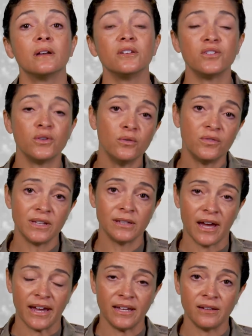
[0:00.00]
UV
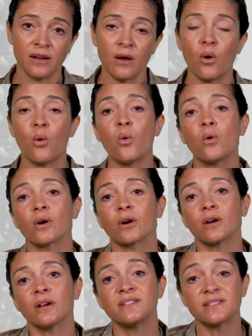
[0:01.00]
light
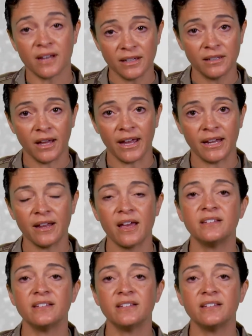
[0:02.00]
or sunlight